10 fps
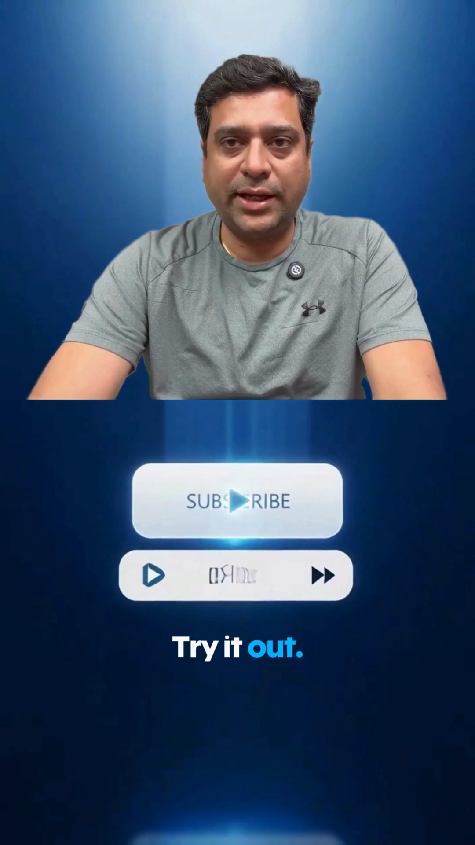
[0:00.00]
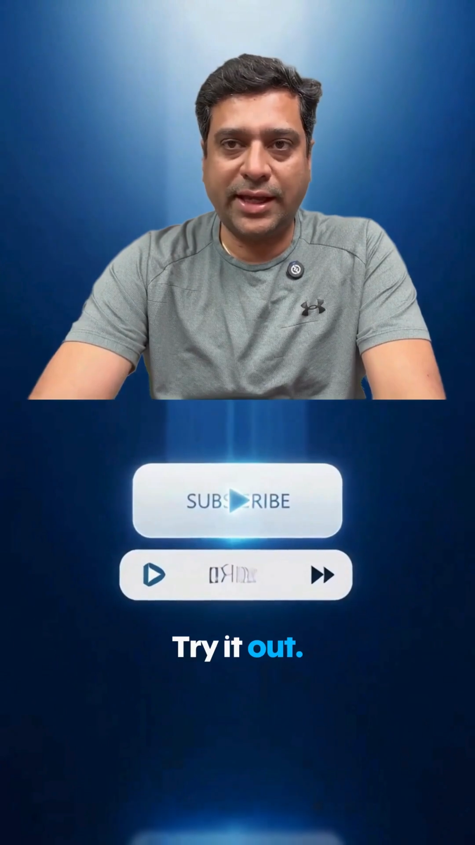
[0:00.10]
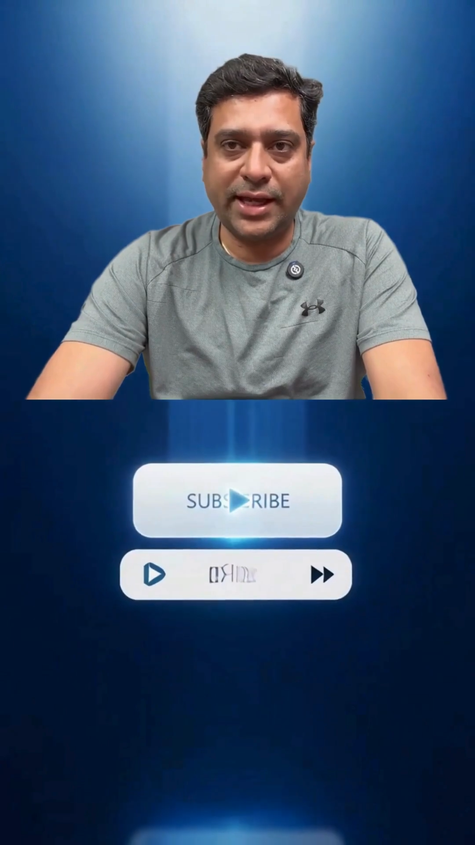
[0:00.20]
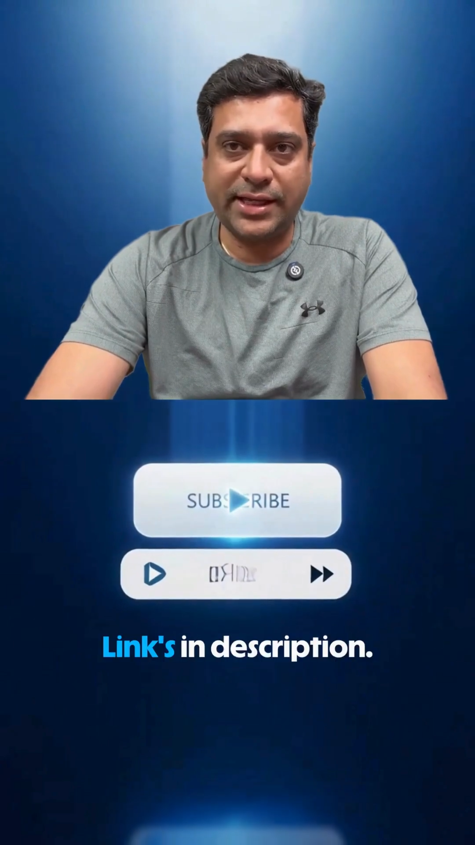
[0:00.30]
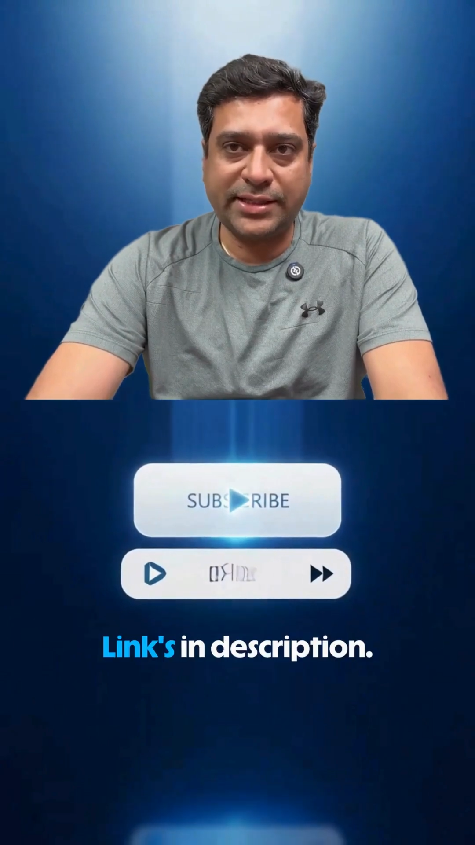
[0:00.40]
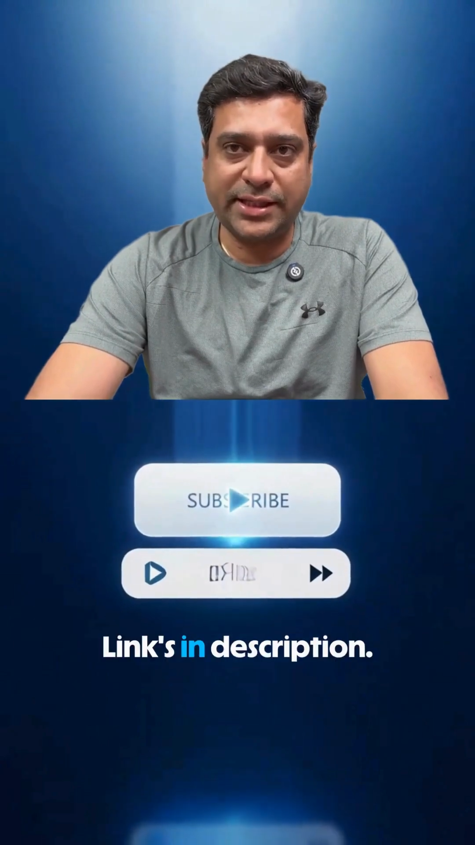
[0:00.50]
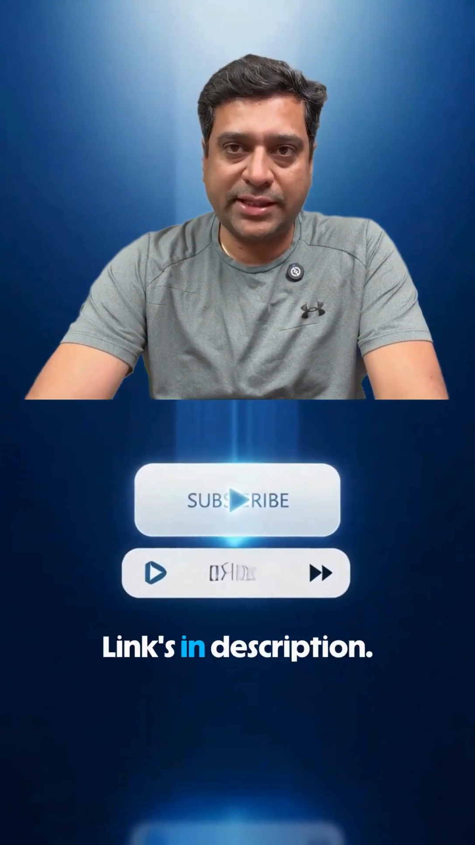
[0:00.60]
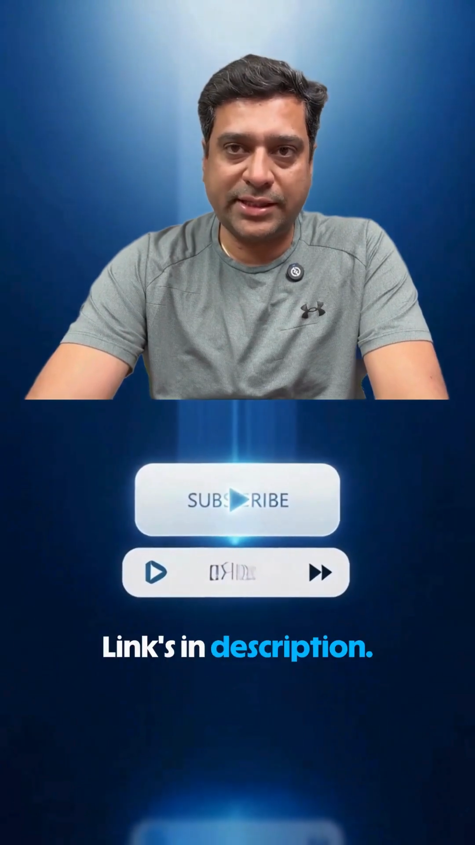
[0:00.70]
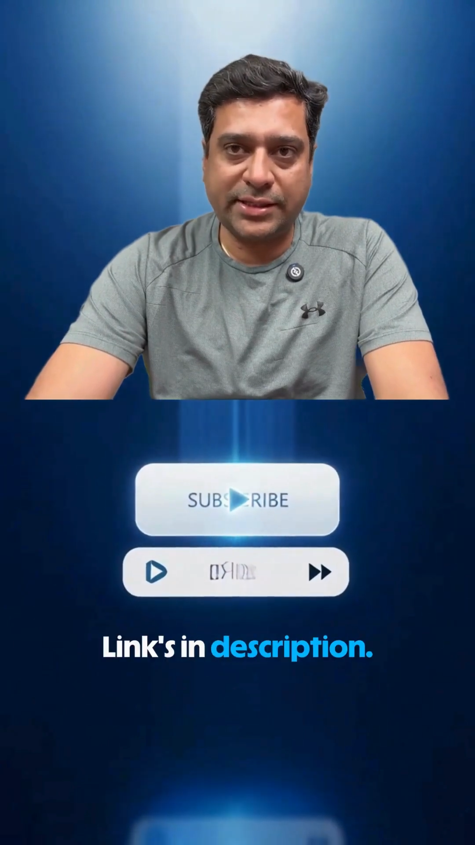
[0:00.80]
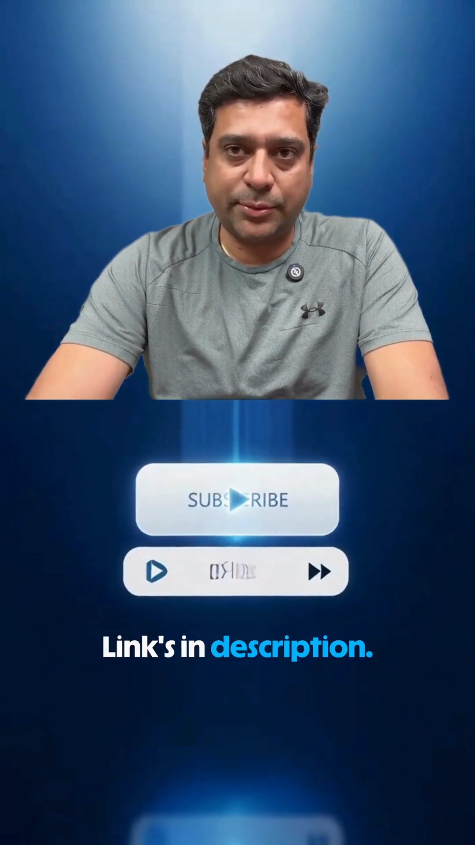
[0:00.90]
links in
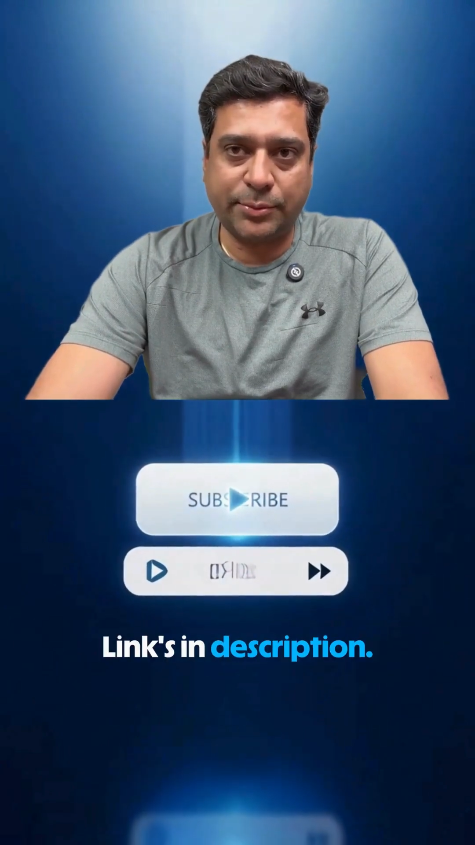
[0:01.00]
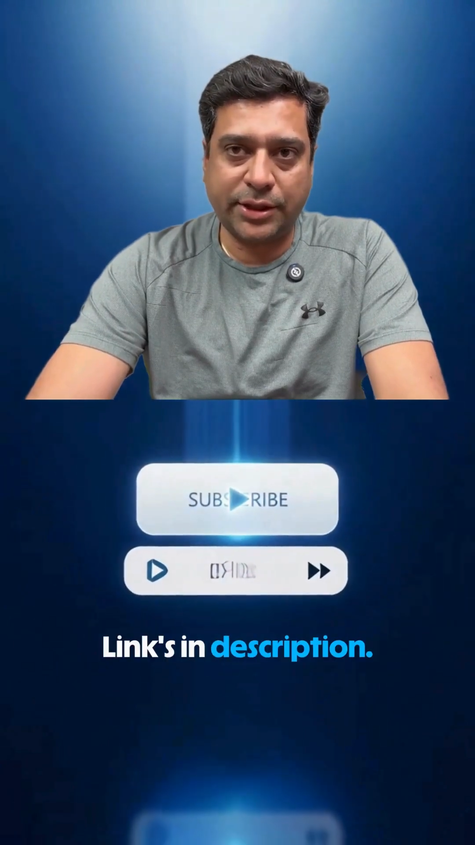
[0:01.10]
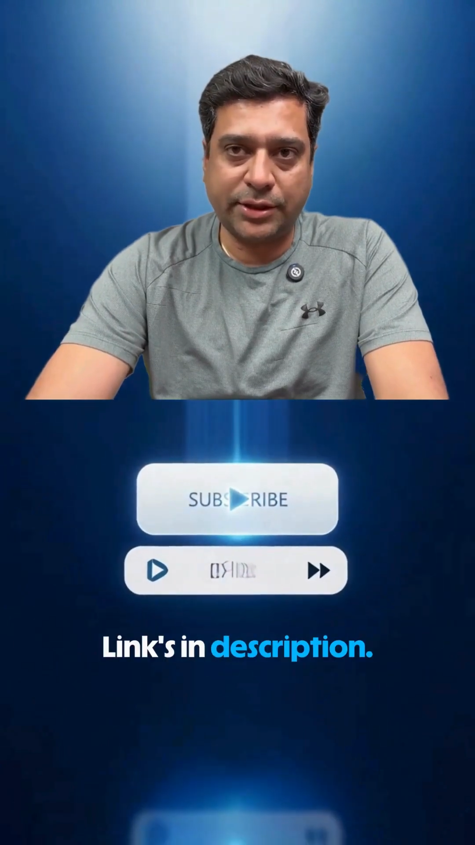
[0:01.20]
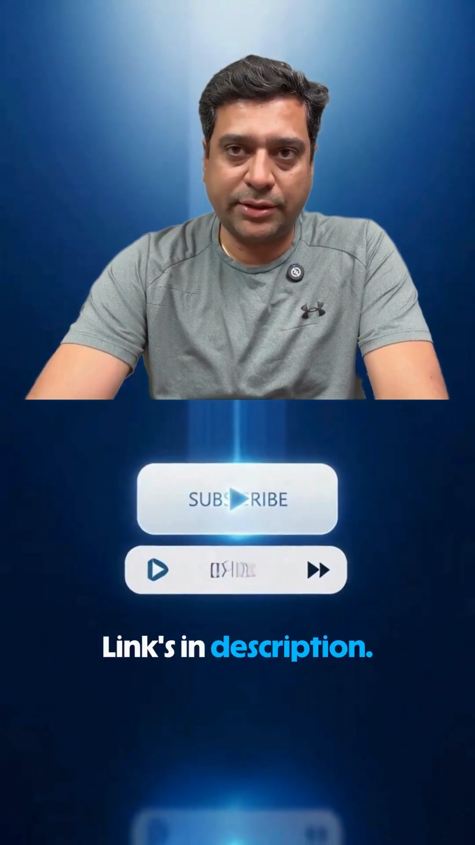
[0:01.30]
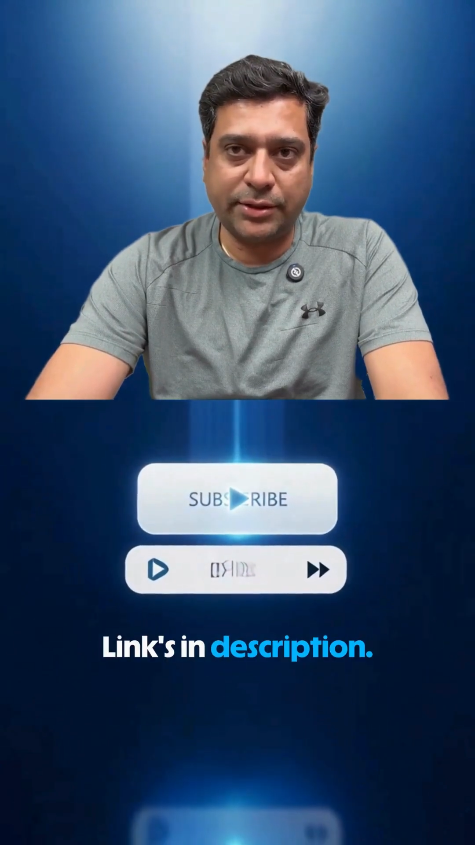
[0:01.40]
description,